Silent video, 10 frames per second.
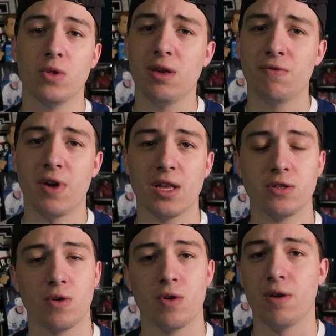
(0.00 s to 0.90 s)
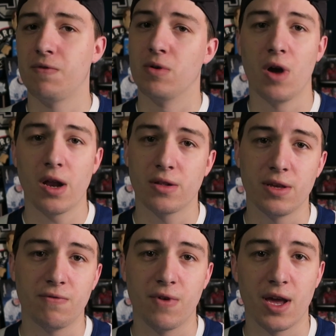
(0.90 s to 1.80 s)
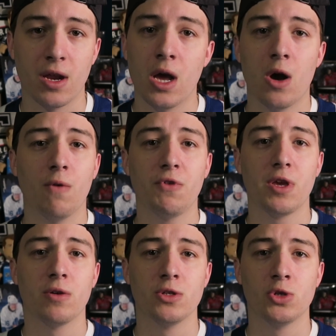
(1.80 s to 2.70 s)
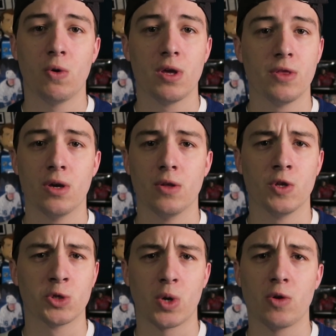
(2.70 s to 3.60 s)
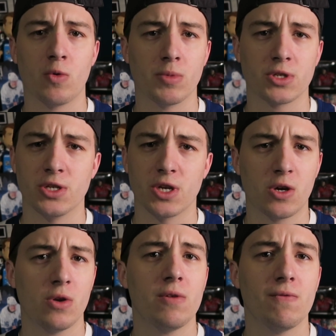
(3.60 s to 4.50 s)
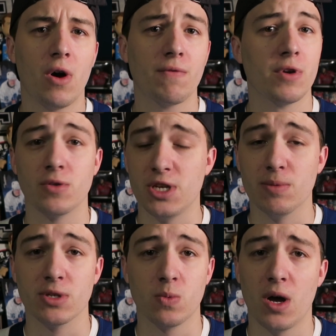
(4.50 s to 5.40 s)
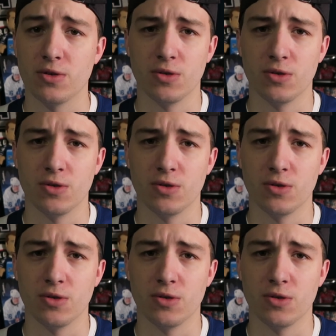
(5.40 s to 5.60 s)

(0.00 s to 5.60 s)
Leaf fans, or if you're not a Leaf fan, hopefully you'll enjoy the trade rumors, because it could involve your team as well.